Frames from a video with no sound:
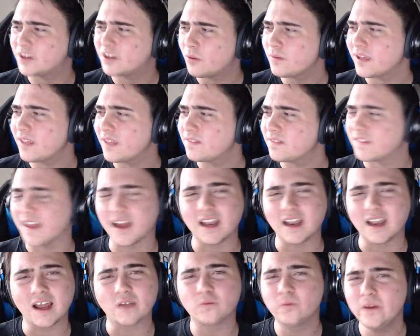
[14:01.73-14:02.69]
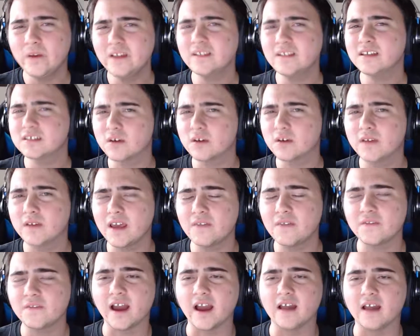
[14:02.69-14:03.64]
get that. I really don't
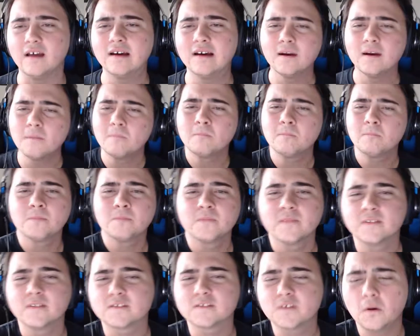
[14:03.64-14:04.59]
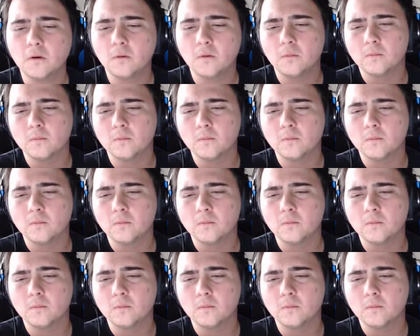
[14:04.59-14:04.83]
get that. So,